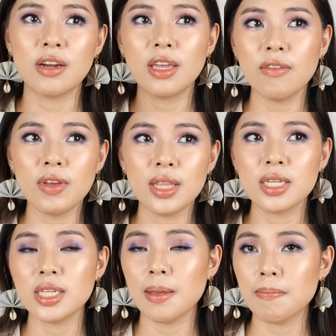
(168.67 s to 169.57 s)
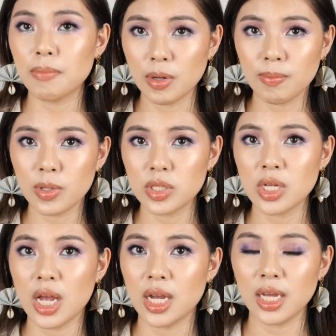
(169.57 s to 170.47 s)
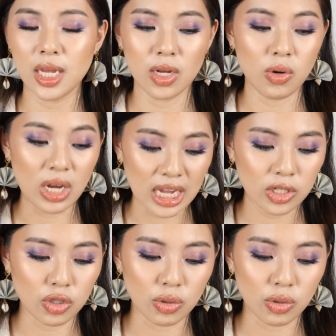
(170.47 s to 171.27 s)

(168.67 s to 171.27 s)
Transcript: They're giving the same purpose sa aking collection.